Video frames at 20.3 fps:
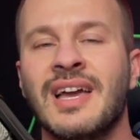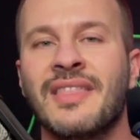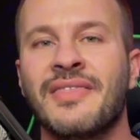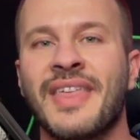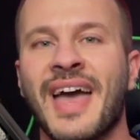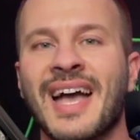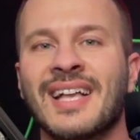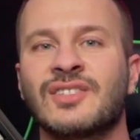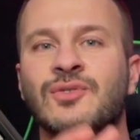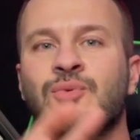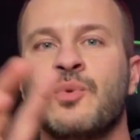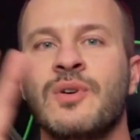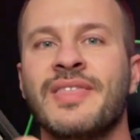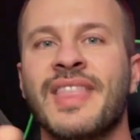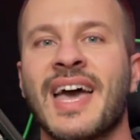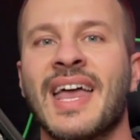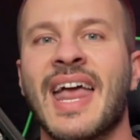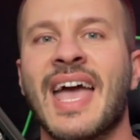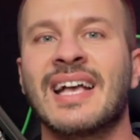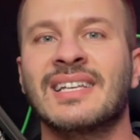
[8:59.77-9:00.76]
That's when
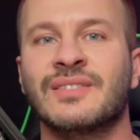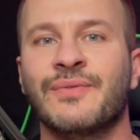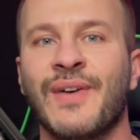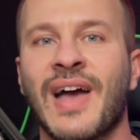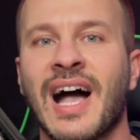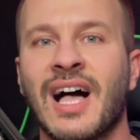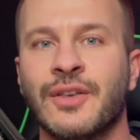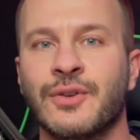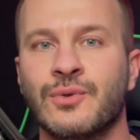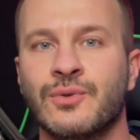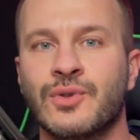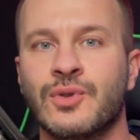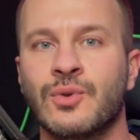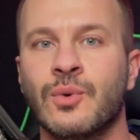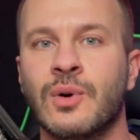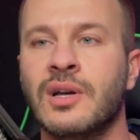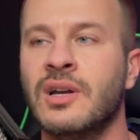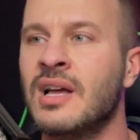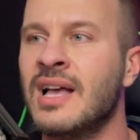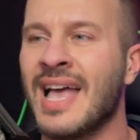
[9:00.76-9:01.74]
that has value to
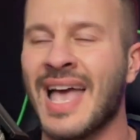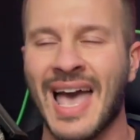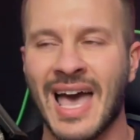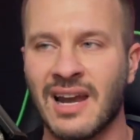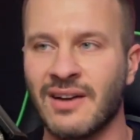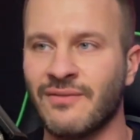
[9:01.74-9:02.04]
it. Out